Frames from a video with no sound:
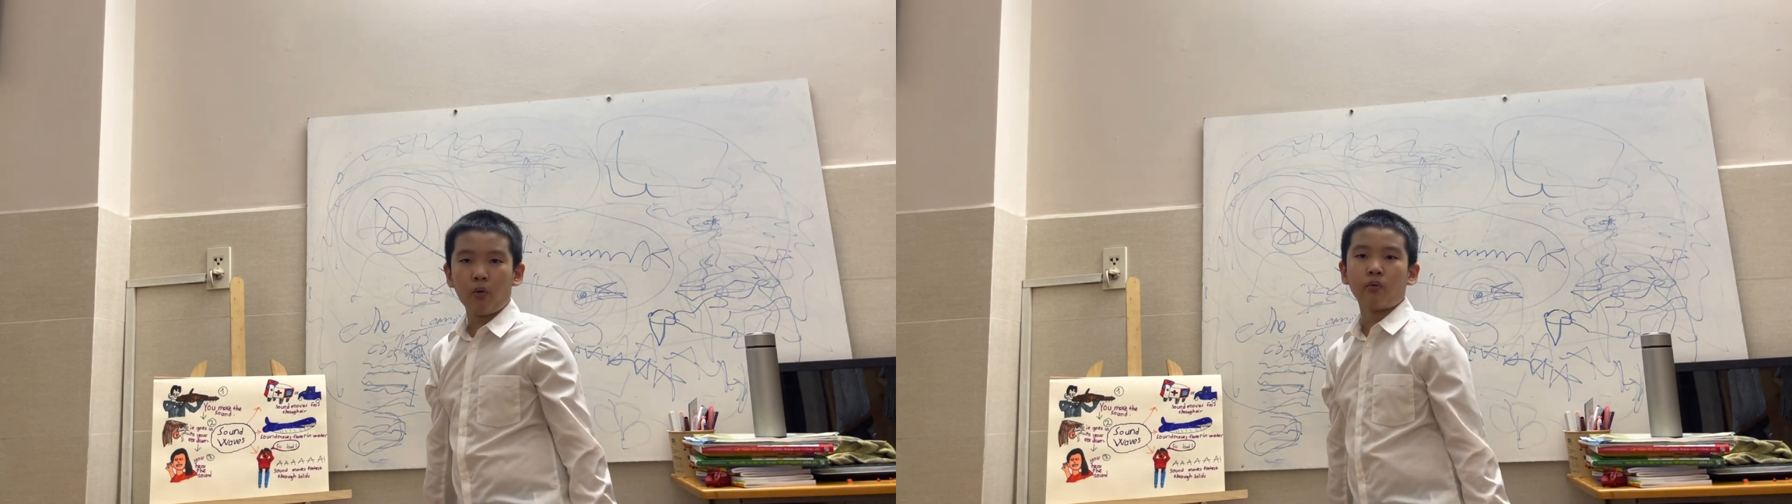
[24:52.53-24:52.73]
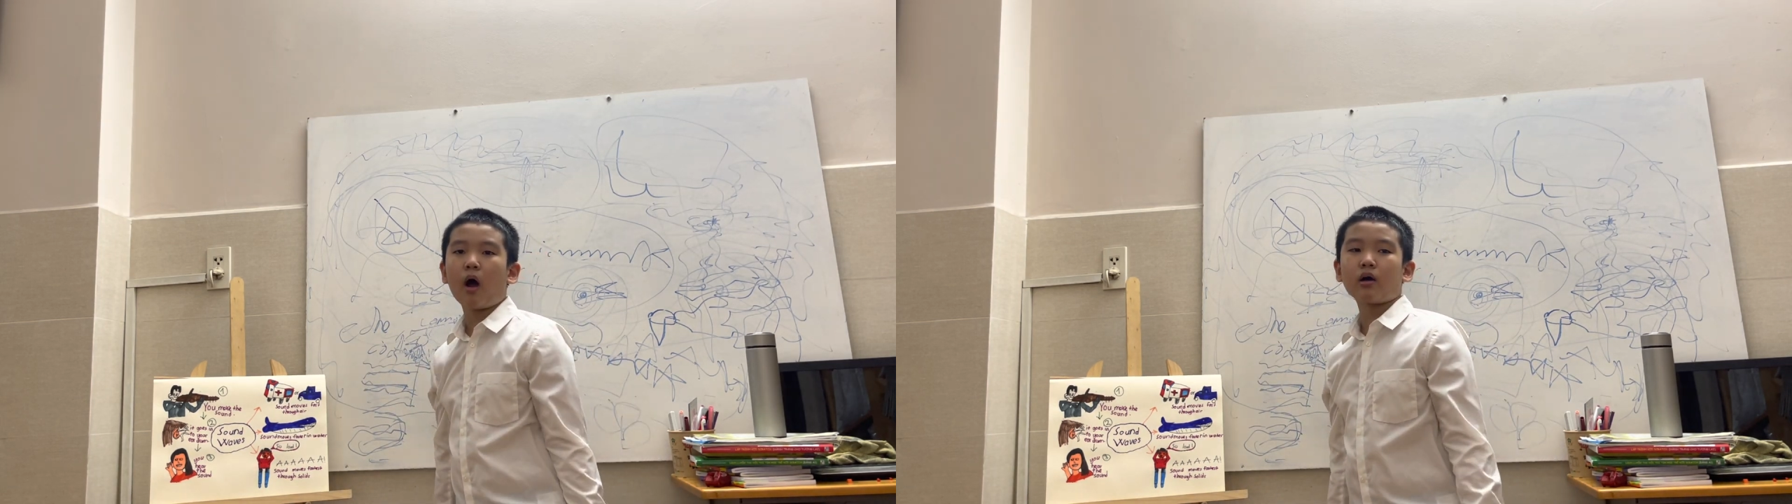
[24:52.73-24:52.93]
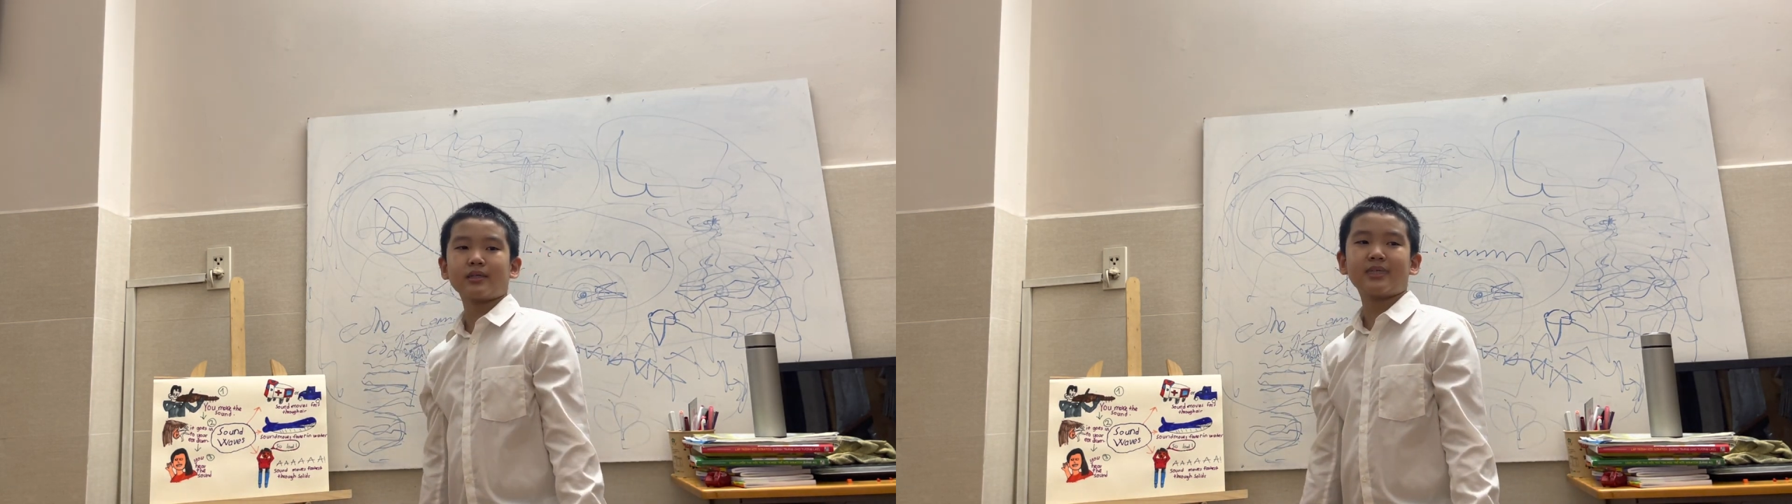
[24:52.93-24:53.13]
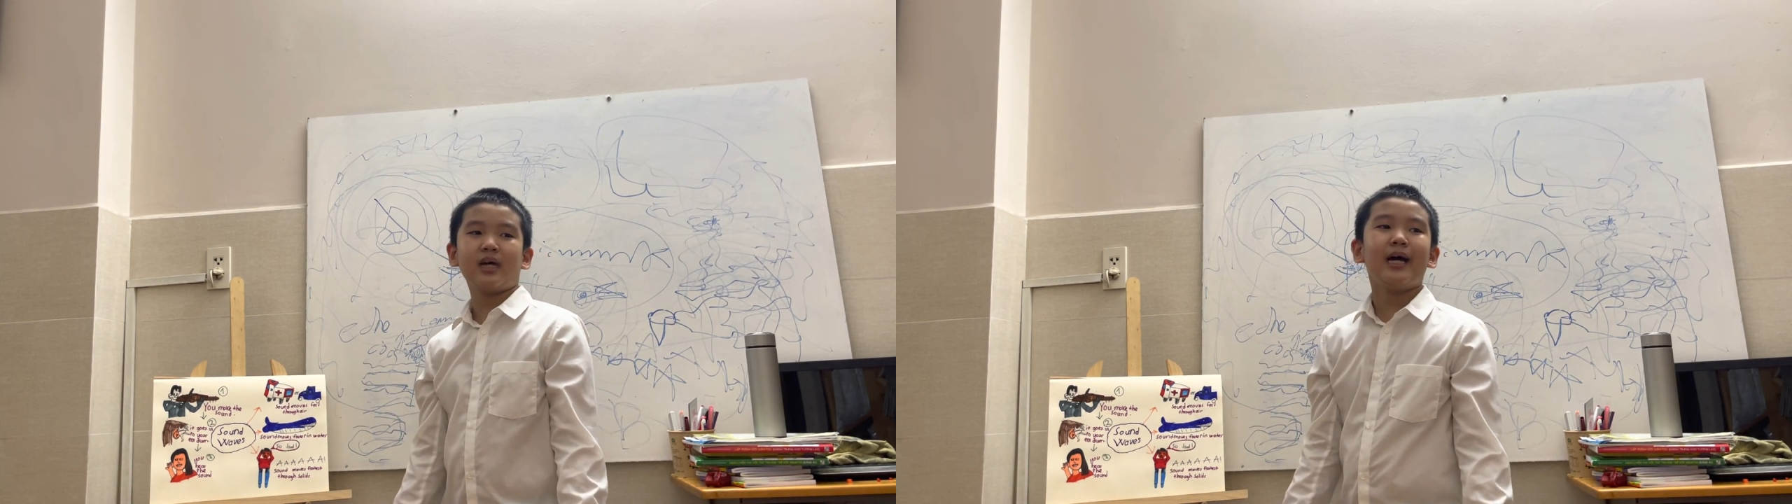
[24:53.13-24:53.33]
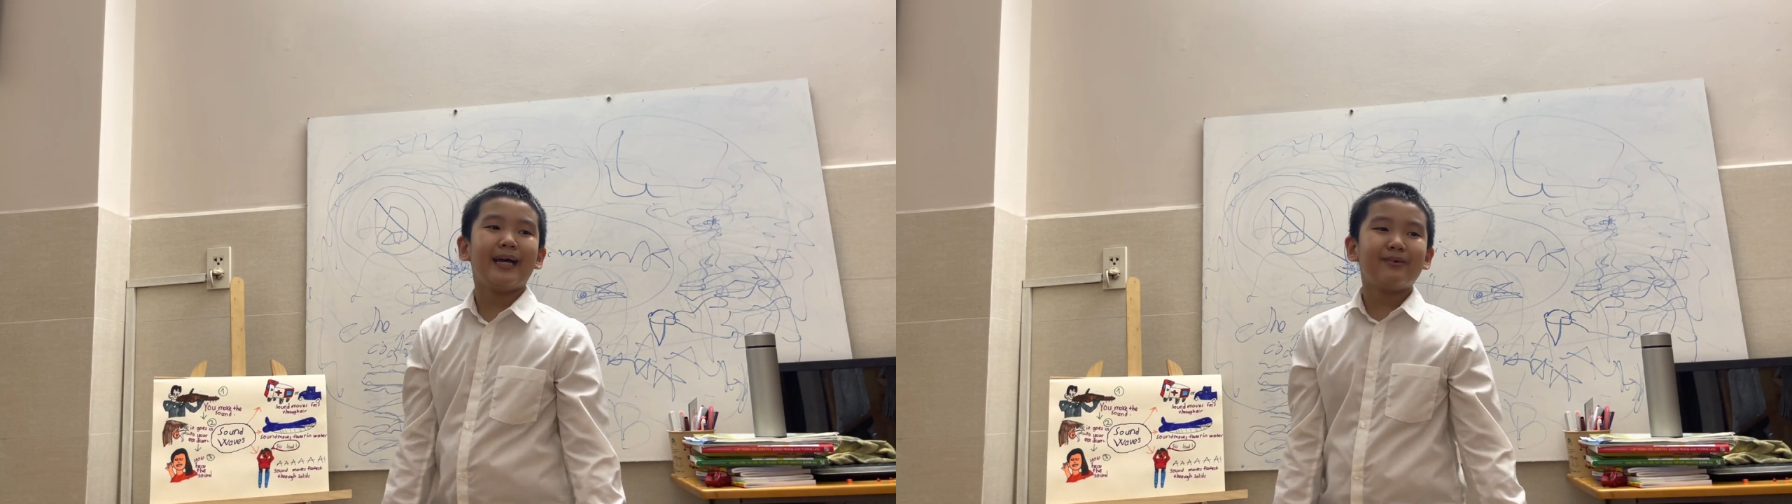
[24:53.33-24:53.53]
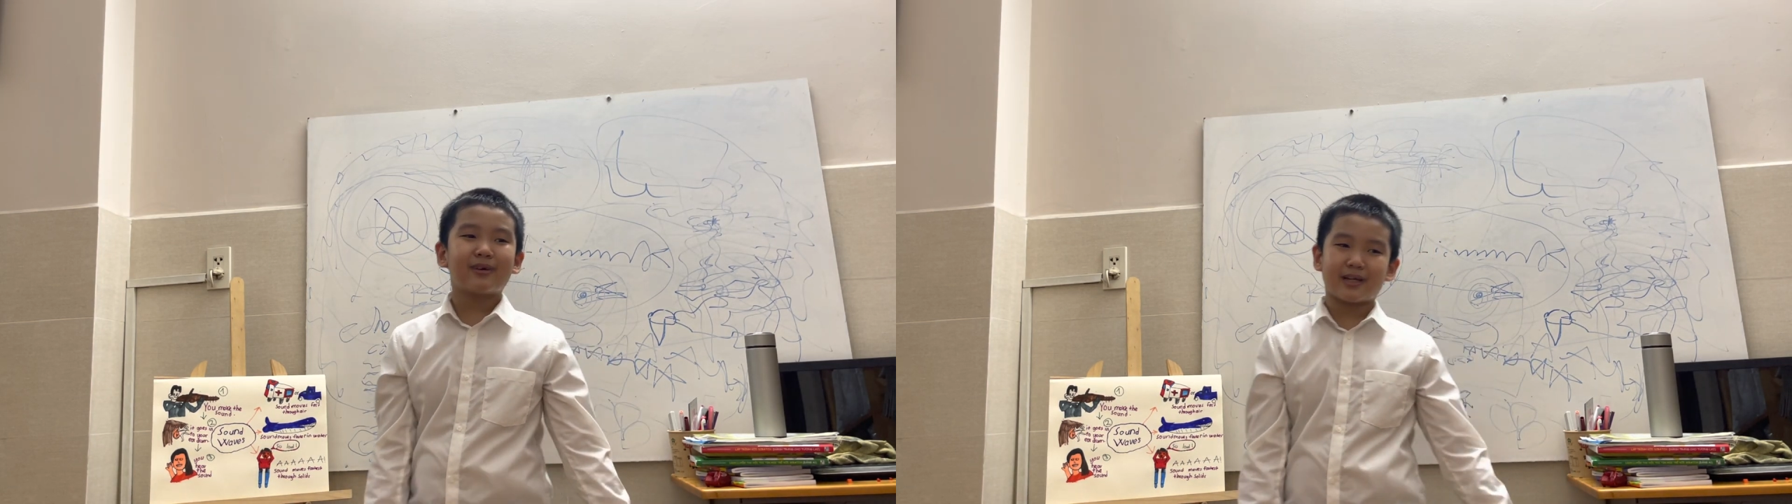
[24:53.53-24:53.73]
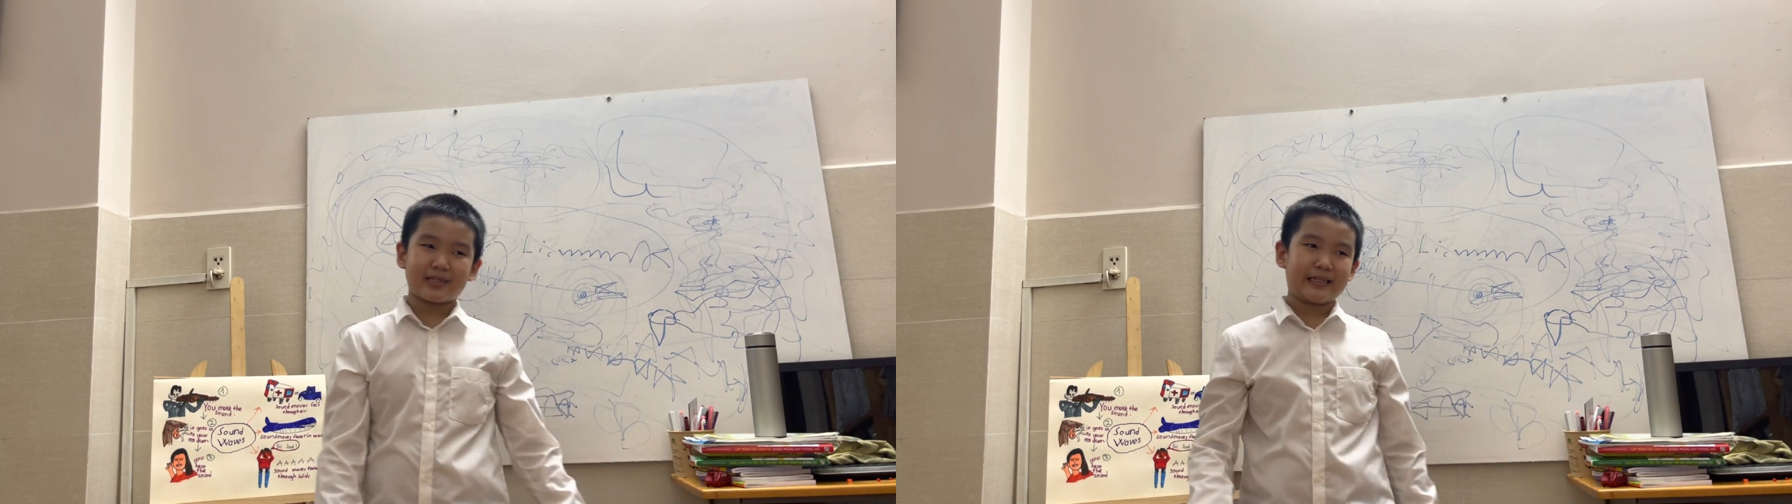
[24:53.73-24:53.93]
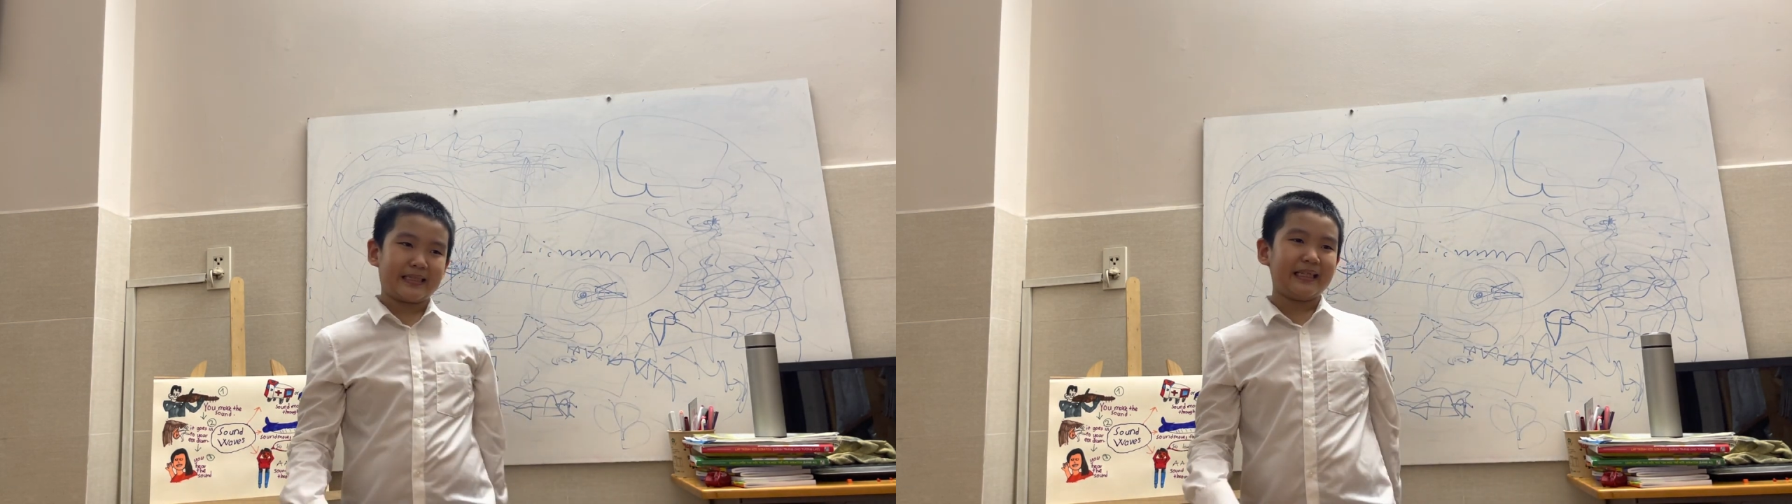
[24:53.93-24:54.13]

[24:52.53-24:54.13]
rocks, you can just